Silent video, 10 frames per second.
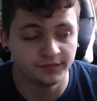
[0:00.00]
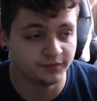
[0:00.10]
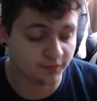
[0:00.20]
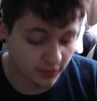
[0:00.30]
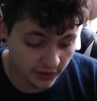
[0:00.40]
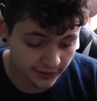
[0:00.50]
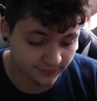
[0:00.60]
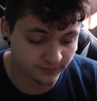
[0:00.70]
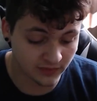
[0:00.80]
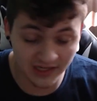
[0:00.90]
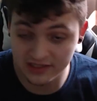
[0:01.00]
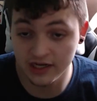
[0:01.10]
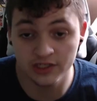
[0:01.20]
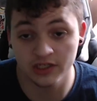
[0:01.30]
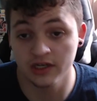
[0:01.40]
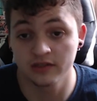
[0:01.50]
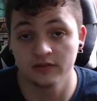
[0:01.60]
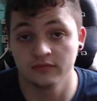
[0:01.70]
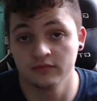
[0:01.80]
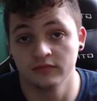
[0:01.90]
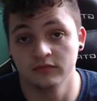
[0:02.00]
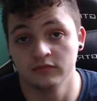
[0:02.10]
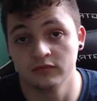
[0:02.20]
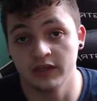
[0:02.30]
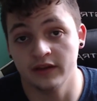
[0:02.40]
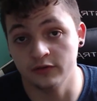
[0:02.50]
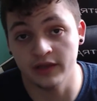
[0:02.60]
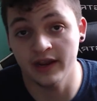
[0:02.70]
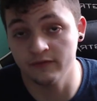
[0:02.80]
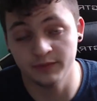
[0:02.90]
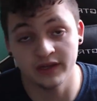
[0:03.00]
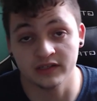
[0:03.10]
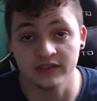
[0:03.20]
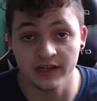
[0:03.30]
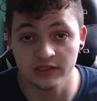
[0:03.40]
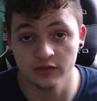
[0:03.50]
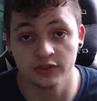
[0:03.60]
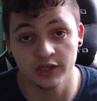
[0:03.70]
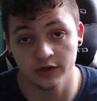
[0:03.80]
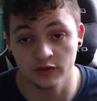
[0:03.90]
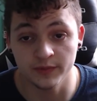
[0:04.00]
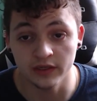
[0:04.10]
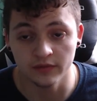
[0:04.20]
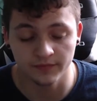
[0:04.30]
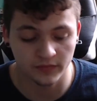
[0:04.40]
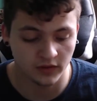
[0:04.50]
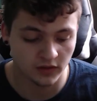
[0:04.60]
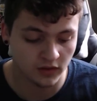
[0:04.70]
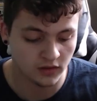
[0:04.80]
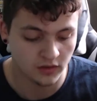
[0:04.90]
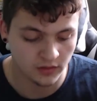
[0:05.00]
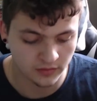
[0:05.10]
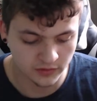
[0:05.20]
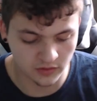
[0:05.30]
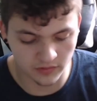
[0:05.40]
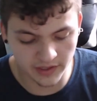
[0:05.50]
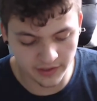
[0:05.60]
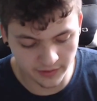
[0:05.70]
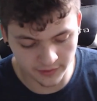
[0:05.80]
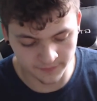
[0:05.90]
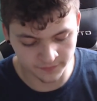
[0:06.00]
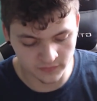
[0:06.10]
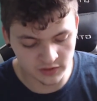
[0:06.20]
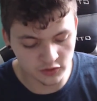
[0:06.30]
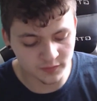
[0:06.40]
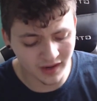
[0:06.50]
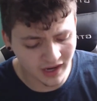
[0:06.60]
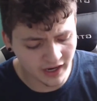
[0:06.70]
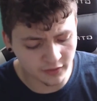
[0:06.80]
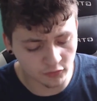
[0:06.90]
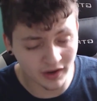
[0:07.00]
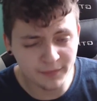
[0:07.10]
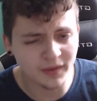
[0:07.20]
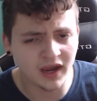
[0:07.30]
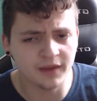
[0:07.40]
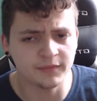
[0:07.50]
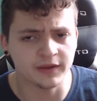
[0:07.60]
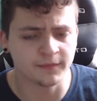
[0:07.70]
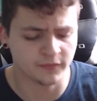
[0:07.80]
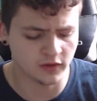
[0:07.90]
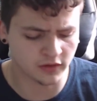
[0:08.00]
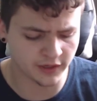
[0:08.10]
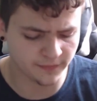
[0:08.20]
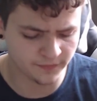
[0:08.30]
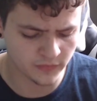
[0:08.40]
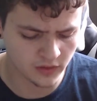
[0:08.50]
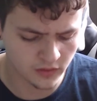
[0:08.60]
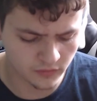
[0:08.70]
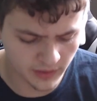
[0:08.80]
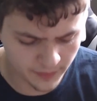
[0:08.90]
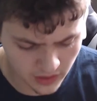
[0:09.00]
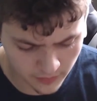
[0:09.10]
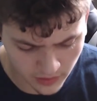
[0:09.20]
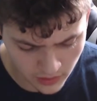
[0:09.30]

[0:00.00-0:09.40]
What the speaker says: But last I checked, they have to be at a standstill to check your speed. So right here, she was right behind me, okay? Right behind me.